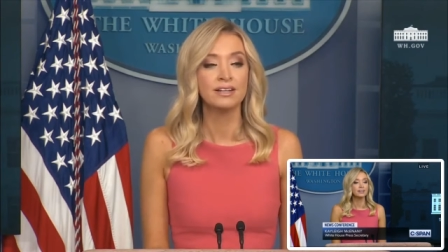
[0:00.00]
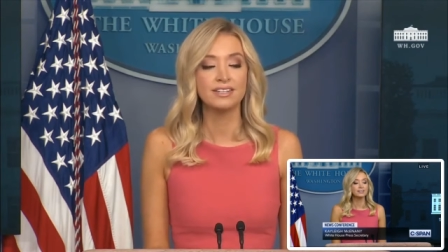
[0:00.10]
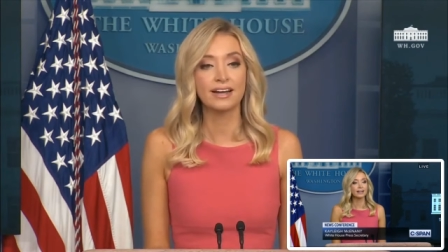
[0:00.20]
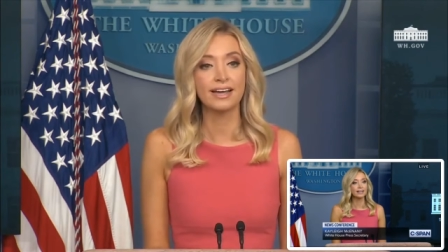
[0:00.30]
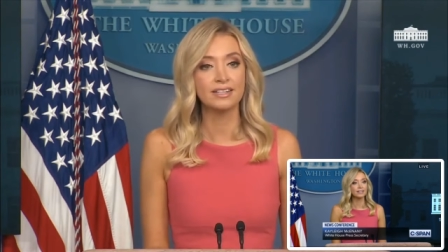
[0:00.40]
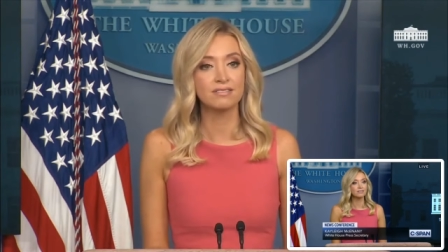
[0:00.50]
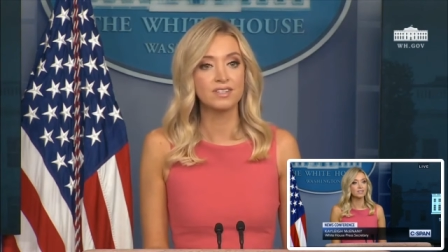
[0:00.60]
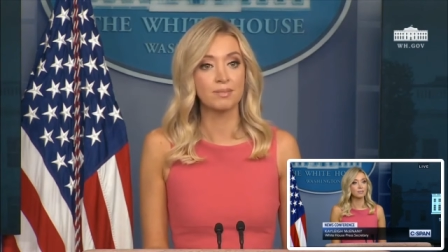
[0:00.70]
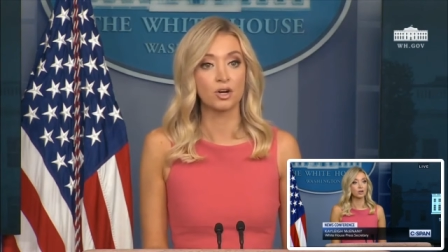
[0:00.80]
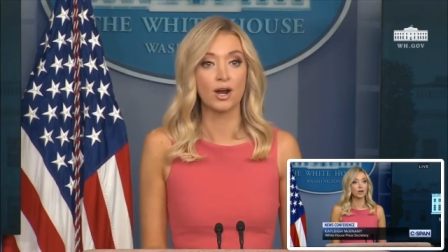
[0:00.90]
decades of
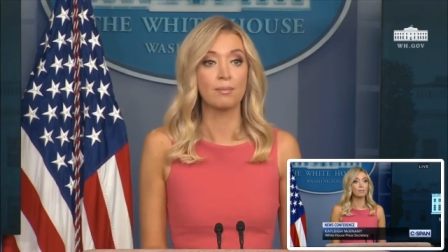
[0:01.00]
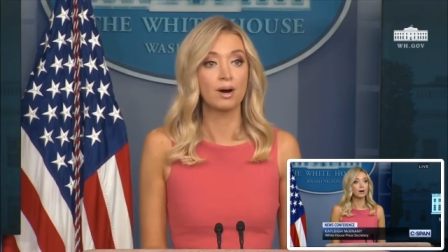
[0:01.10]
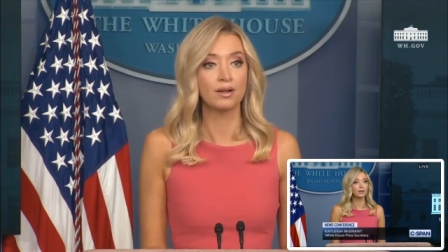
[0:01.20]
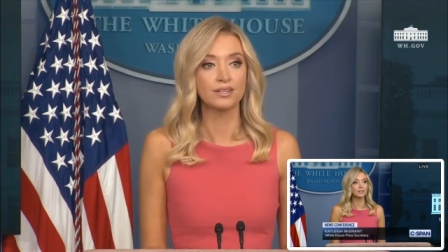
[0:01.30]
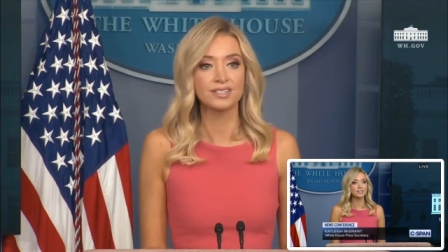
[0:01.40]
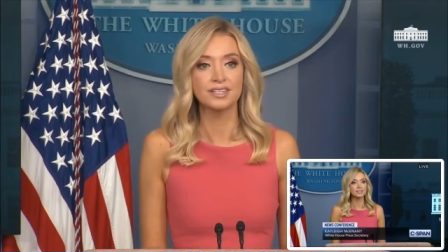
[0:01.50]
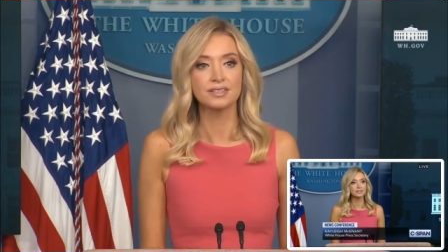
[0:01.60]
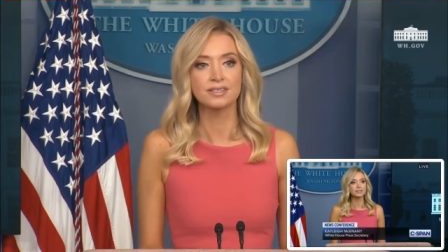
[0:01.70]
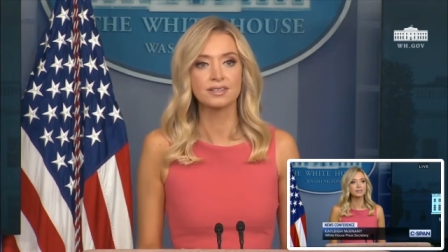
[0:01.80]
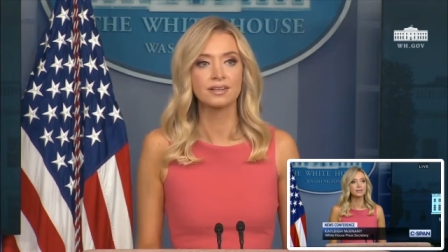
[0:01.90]
Democrats
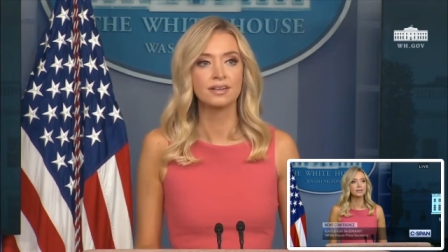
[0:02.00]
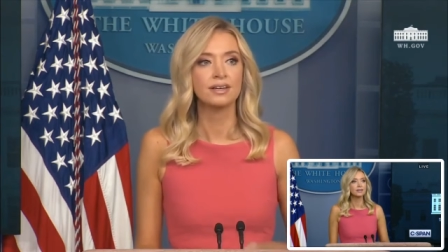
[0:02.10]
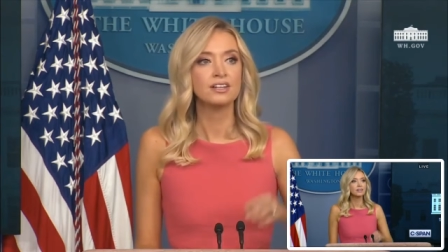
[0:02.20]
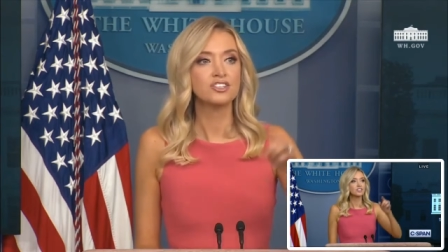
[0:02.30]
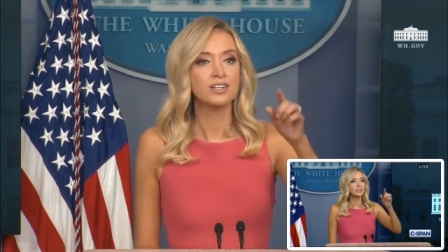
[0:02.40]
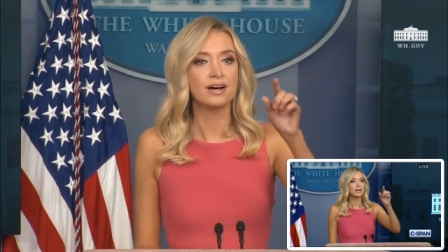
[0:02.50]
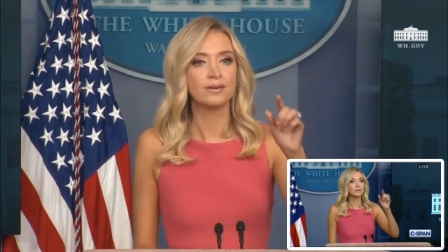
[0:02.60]
policies. Chanel.